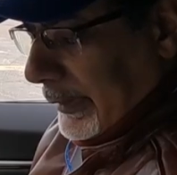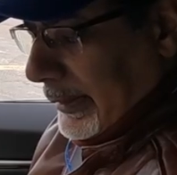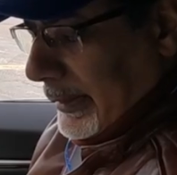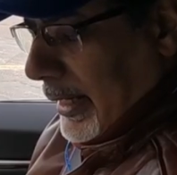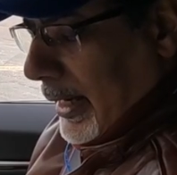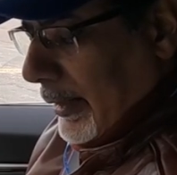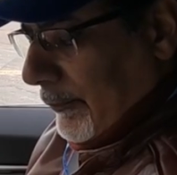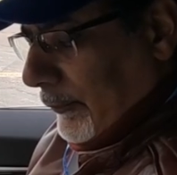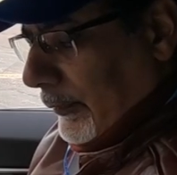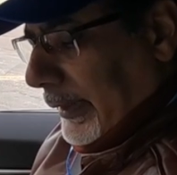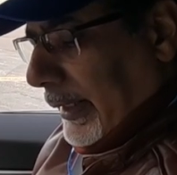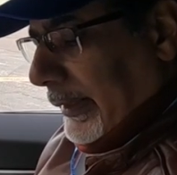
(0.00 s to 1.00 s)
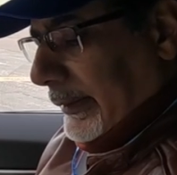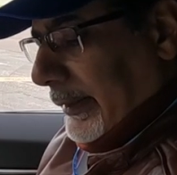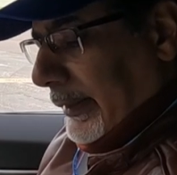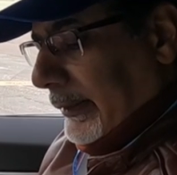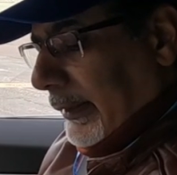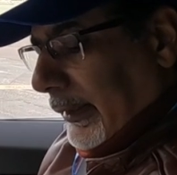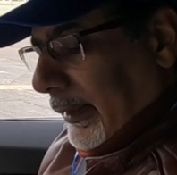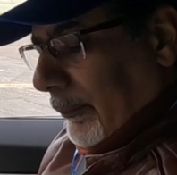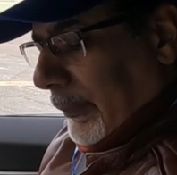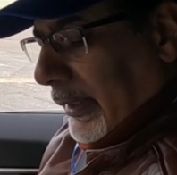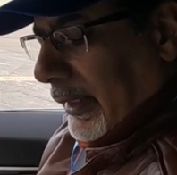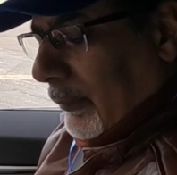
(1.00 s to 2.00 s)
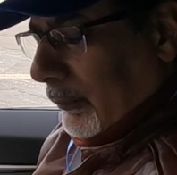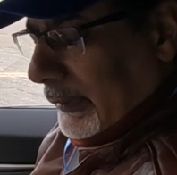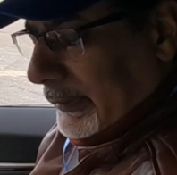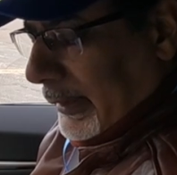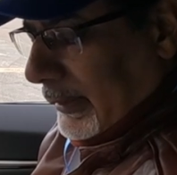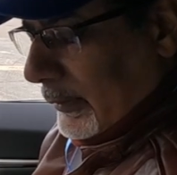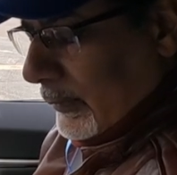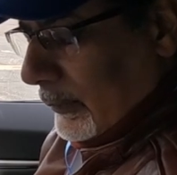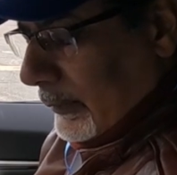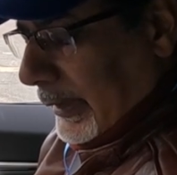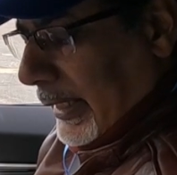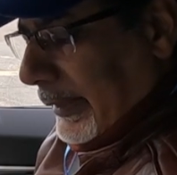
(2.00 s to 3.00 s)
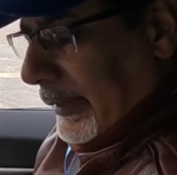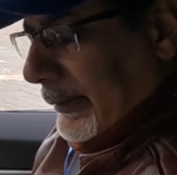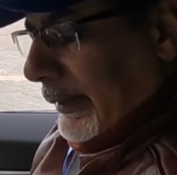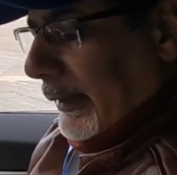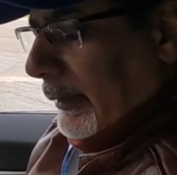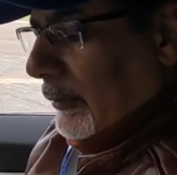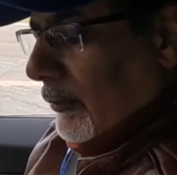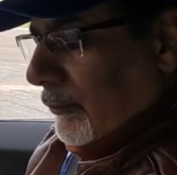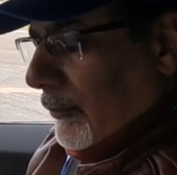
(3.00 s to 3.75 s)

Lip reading: the i4 that I did. But I will tell you that this thing has got